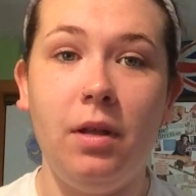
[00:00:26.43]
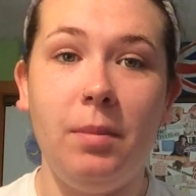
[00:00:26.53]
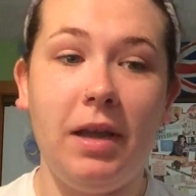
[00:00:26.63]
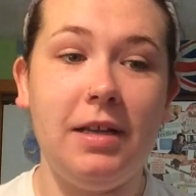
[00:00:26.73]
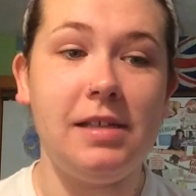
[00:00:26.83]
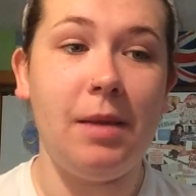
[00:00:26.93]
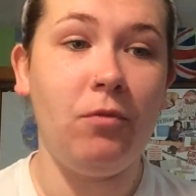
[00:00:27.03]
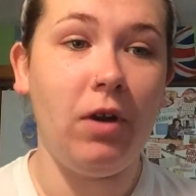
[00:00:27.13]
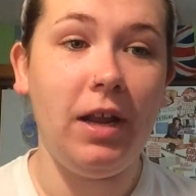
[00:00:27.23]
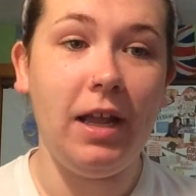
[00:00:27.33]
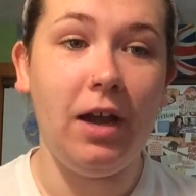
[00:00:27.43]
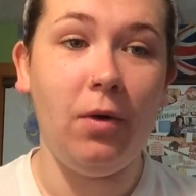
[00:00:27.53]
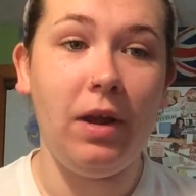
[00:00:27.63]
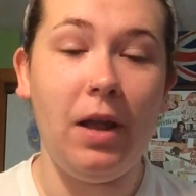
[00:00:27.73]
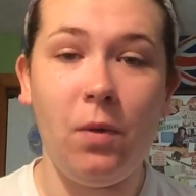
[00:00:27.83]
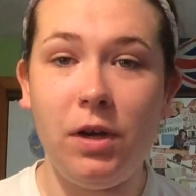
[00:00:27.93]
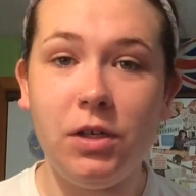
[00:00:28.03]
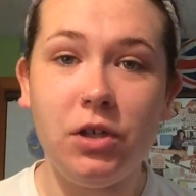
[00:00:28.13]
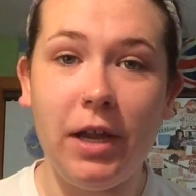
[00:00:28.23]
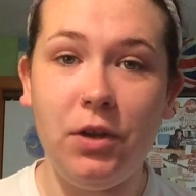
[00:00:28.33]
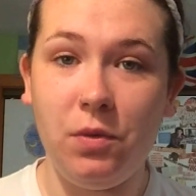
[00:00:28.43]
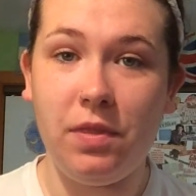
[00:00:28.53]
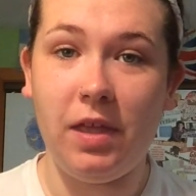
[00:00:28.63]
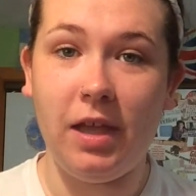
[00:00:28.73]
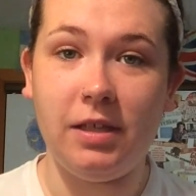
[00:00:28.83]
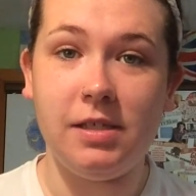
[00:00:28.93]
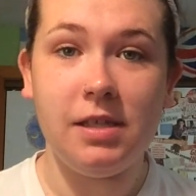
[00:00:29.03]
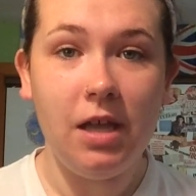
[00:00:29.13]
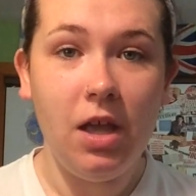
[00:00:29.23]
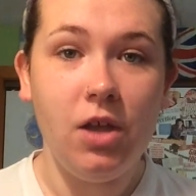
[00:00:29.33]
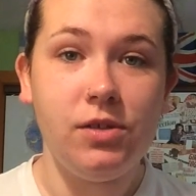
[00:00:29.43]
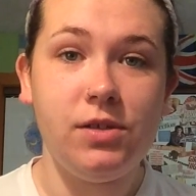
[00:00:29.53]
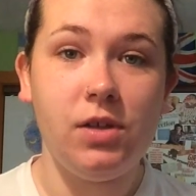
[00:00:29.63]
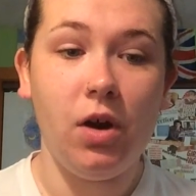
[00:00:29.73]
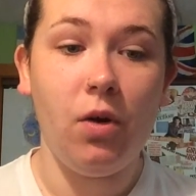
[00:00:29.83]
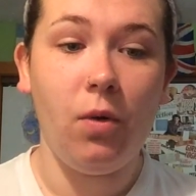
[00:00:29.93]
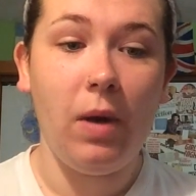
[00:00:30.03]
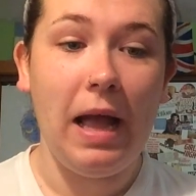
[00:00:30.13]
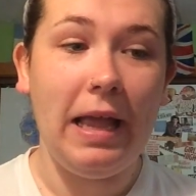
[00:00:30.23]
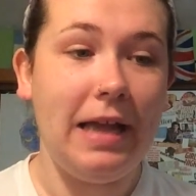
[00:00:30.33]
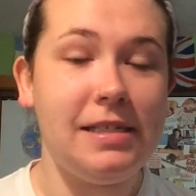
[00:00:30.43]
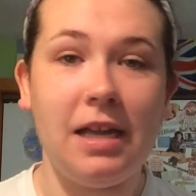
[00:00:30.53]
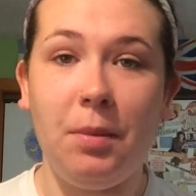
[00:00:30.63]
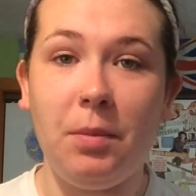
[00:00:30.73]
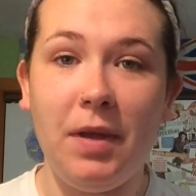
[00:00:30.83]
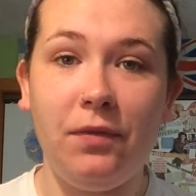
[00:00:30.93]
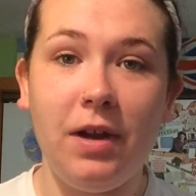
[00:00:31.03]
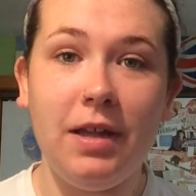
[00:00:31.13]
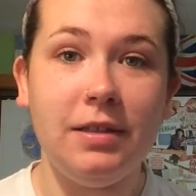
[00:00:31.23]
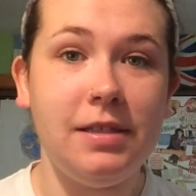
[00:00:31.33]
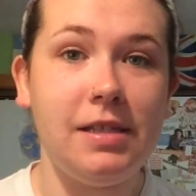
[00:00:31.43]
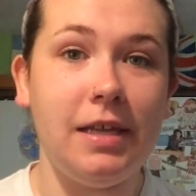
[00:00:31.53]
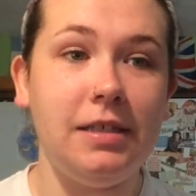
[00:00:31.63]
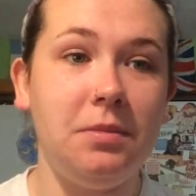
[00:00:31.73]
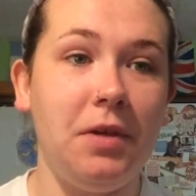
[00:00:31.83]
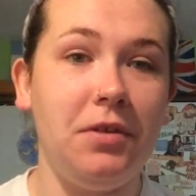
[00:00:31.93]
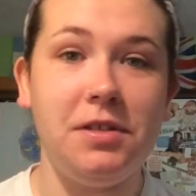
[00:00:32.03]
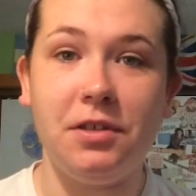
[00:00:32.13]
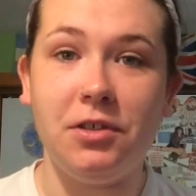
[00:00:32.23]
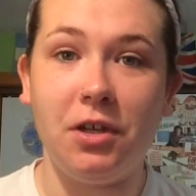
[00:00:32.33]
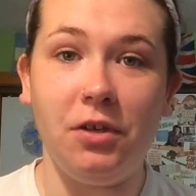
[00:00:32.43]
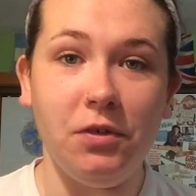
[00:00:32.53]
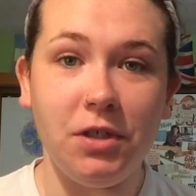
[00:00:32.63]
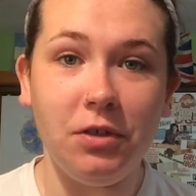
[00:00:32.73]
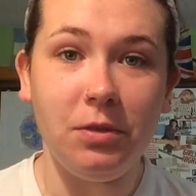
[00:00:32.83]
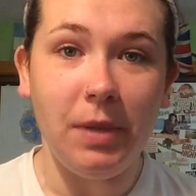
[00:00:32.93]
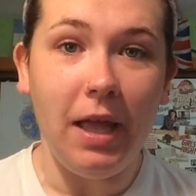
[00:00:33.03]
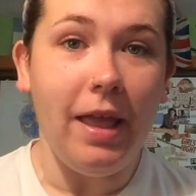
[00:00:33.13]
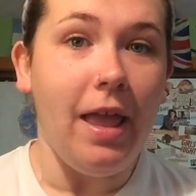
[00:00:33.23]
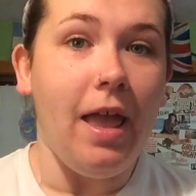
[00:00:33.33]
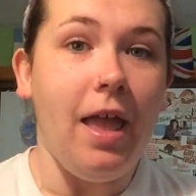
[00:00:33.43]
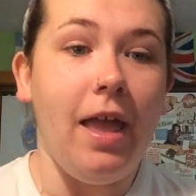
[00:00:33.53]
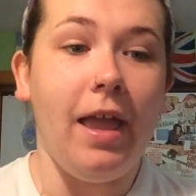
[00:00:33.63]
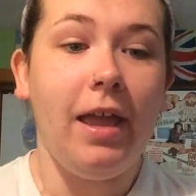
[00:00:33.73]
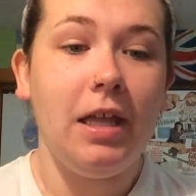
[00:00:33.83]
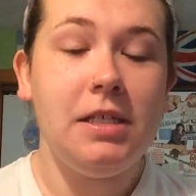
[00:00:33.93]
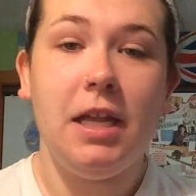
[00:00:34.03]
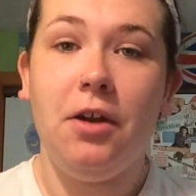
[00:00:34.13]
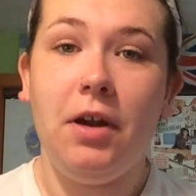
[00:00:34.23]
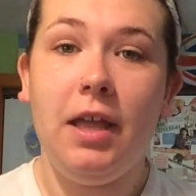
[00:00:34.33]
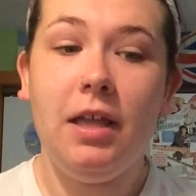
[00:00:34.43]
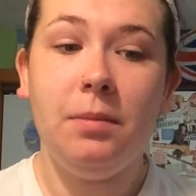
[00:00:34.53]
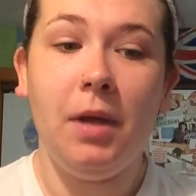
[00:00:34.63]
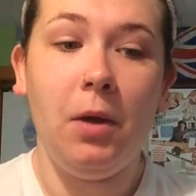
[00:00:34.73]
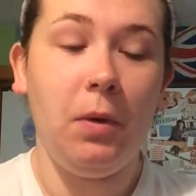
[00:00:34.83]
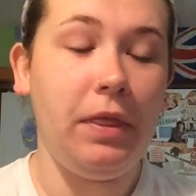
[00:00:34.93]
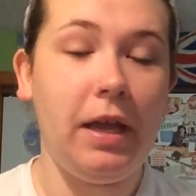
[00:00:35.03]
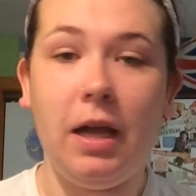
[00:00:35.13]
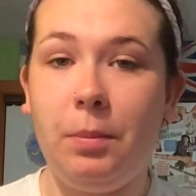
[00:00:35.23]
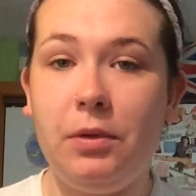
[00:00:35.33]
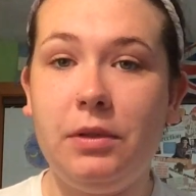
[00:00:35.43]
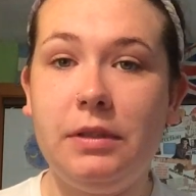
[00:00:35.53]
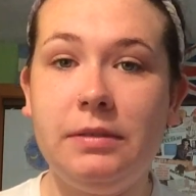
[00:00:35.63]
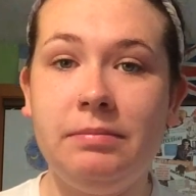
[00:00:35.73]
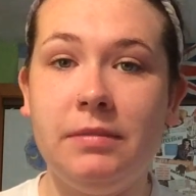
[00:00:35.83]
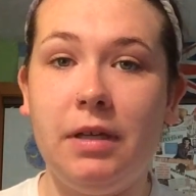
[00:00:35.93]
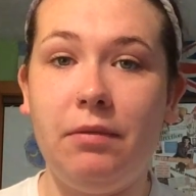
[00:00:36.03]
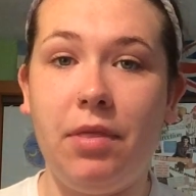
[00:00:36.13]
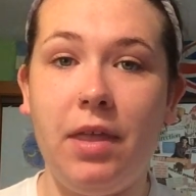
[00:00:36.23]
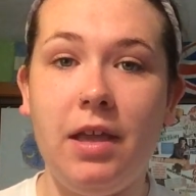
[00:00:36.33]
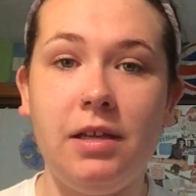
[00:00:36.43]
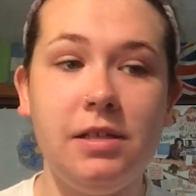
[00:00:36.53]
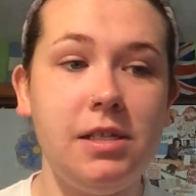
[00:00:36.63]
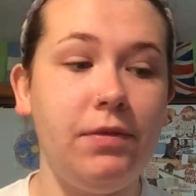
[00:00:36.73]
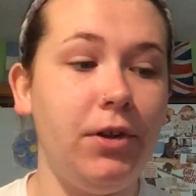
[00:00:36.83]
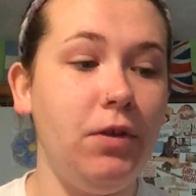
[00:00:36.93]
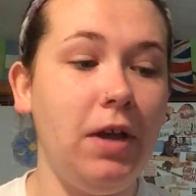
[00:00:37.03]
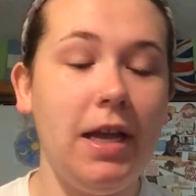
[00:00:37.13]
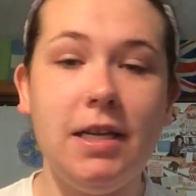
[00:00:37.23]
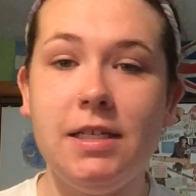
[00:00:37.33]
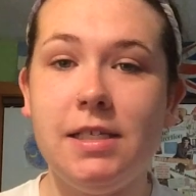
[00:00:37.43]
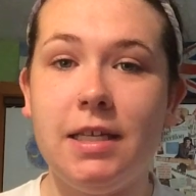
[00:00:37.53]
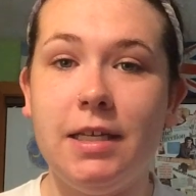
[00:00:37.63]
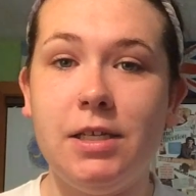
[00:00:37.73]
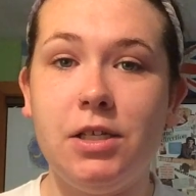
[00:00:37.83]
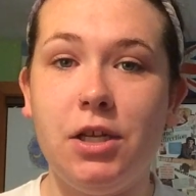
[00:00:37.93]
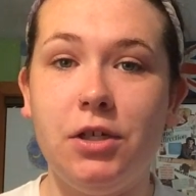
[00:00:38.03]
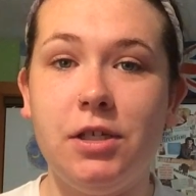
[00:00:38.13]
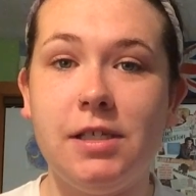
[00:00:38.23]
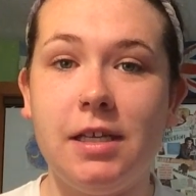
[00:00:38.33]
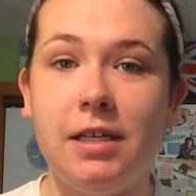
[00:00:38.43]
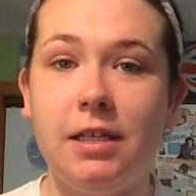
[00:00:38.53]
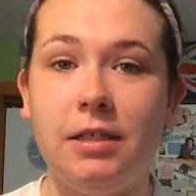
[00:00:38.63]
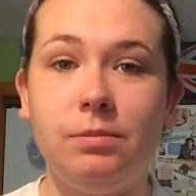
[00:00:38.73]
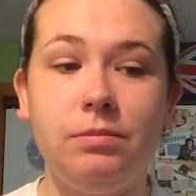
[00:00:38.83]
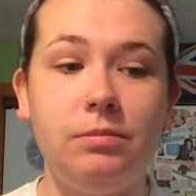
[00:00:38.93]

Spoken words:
because I'm running out, and I wanted to try new things. So I asked a couple of my friends, I did my research on YouTube, and here I am with a couple of things for you guys, and you're just gonna